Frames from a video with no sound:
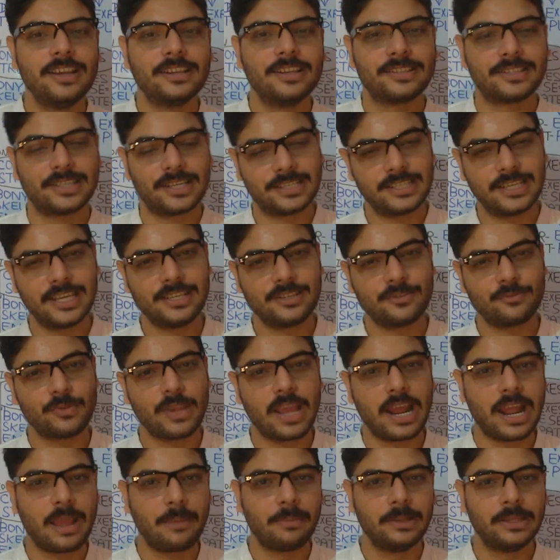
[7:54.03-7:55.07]
Such as we
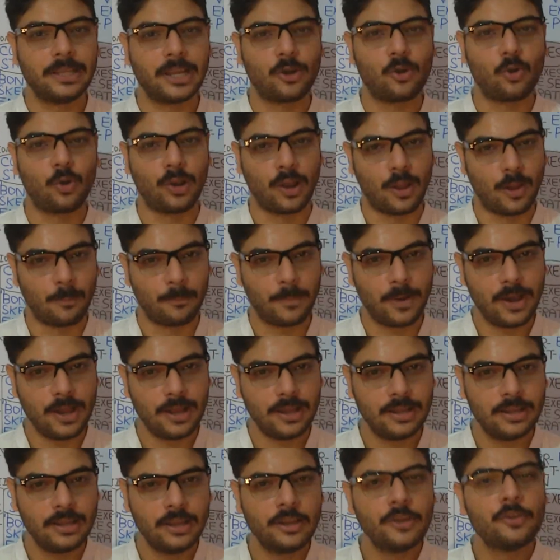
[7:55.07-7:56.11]
are having the
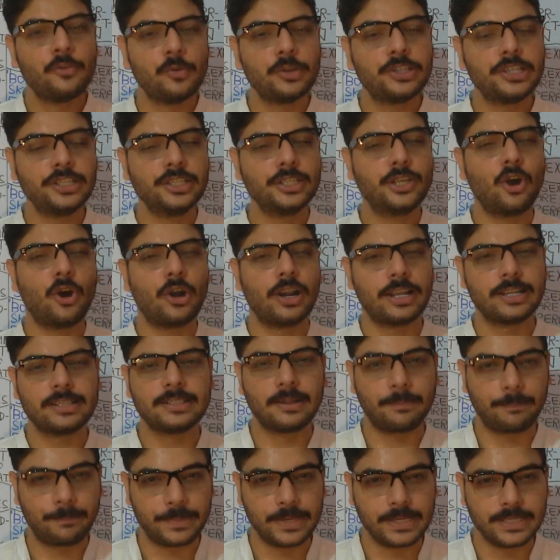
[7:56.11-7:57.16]
columba, which is called as
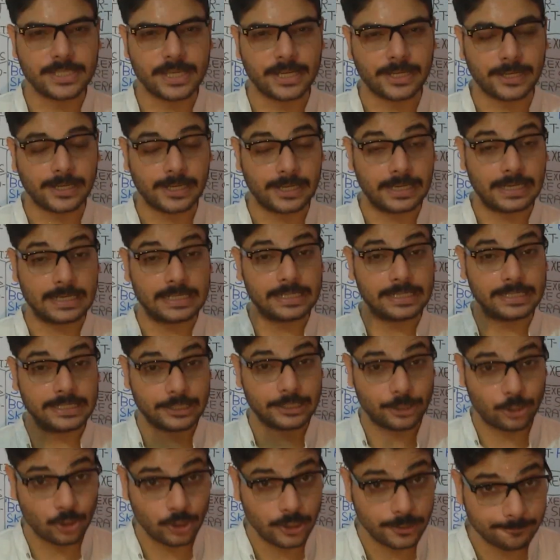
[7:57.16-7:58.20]
the pigeon.
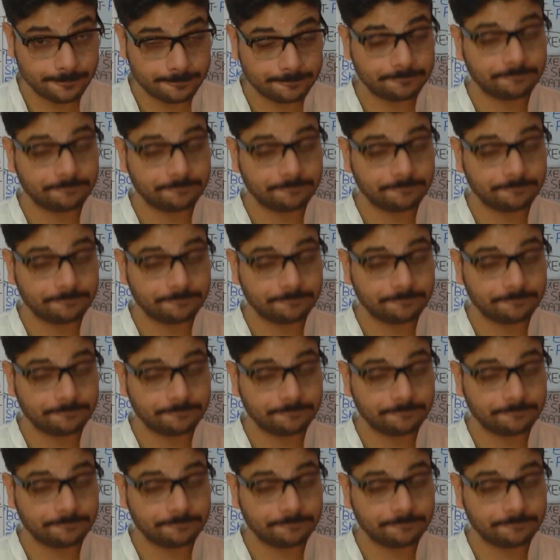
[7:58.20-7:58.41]
Understood?